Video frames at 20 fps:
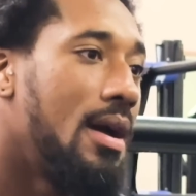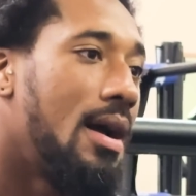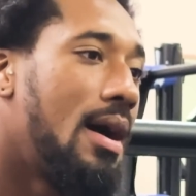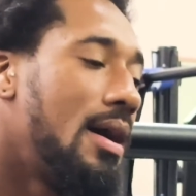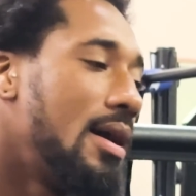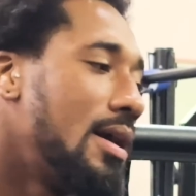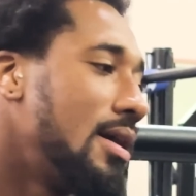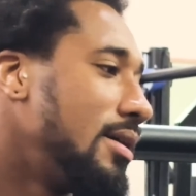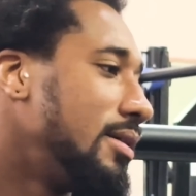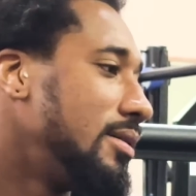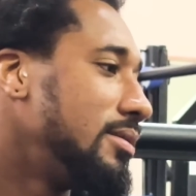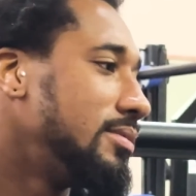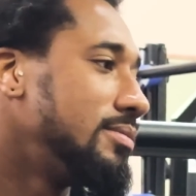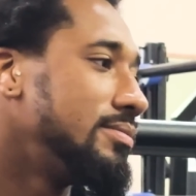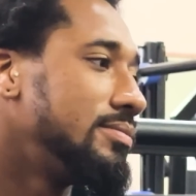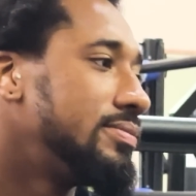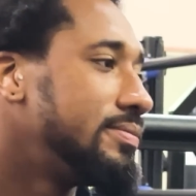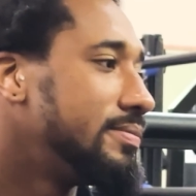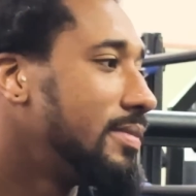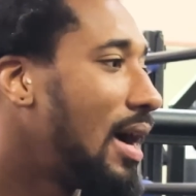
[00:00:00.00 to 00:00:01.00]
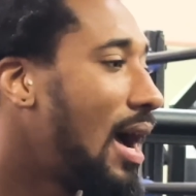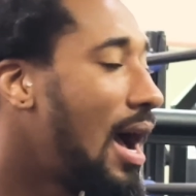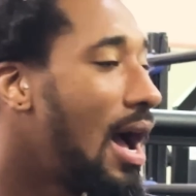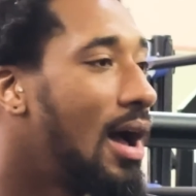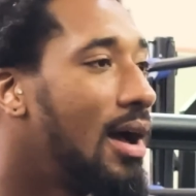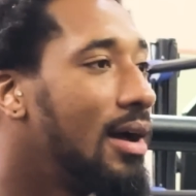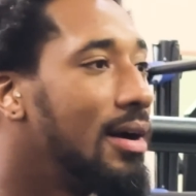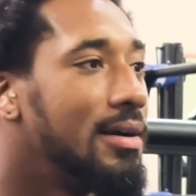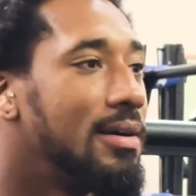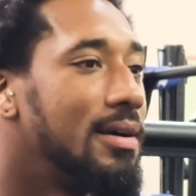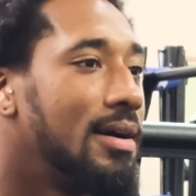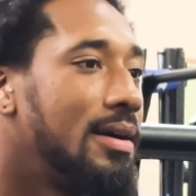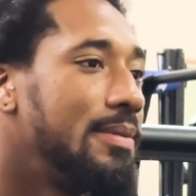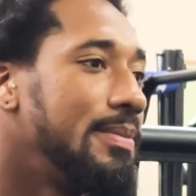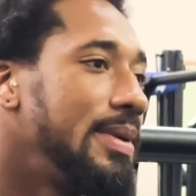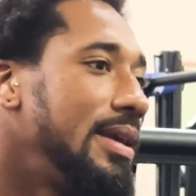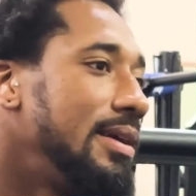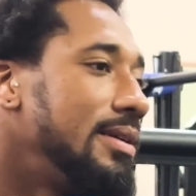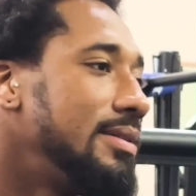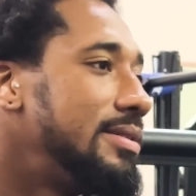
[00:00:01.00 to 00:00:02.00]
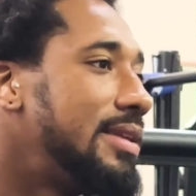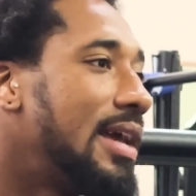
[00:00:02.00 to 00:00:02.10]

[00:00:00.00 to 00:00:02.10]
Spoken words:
I mean,